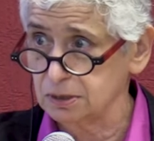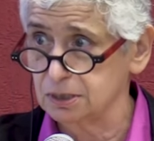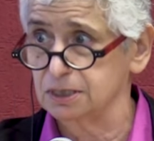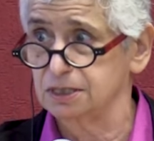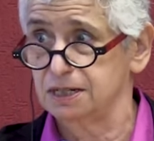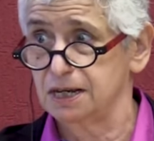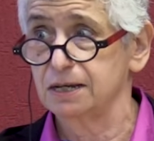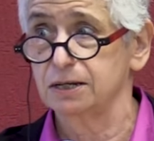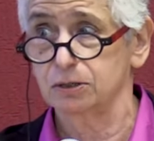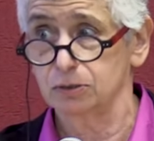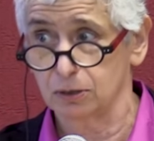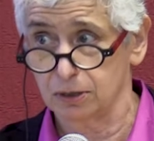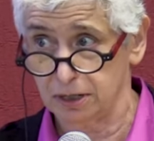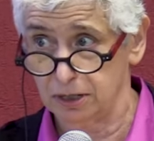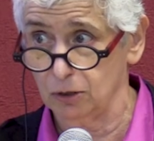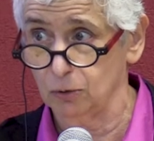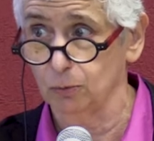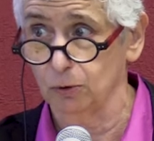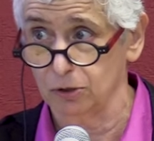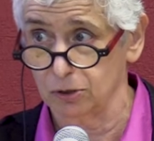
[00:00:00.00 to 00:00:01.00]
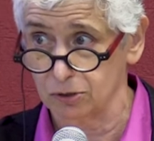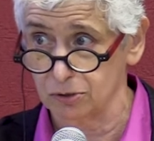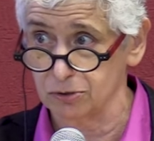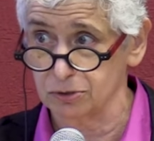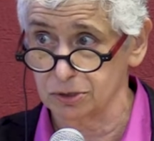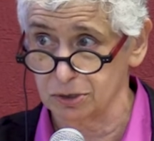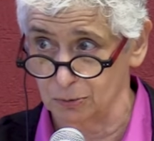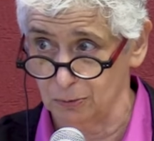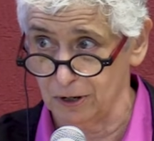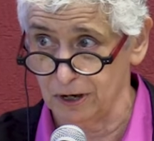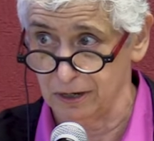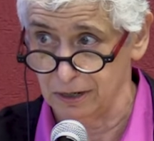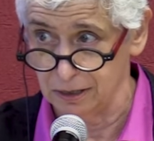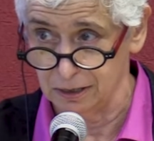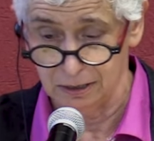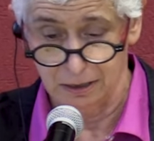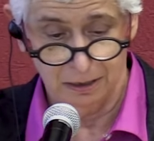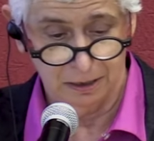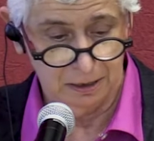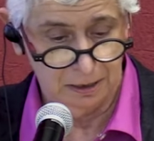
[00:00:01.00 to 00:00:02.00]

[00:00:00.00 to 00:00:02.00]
to take your care workers away.